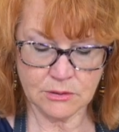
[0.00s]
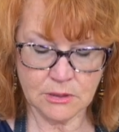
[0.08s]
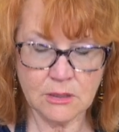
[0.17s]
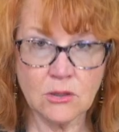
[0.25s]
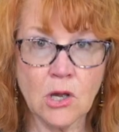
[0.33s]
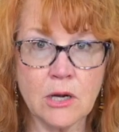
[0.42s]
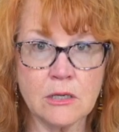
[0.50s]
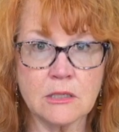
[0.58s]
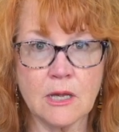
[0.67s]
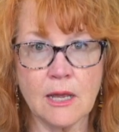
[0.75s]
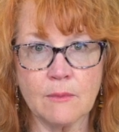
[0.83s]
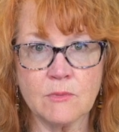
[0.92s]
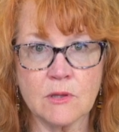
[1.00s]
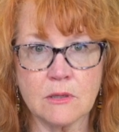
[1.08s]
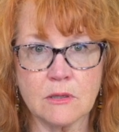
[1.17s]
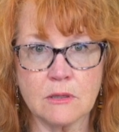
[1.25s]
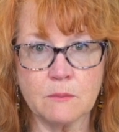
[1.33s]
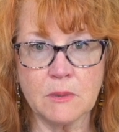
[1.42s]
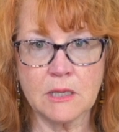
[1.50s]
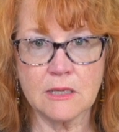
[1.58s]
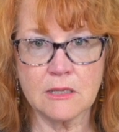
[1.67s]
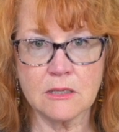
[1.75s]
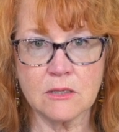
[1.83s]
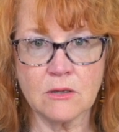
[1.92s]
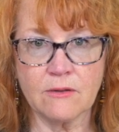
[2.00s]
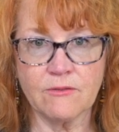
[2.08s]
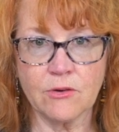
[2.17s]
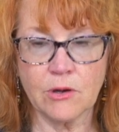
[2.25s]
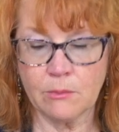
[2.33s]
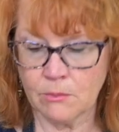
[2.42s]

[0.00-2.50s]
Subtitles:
A lot of times, because it's not very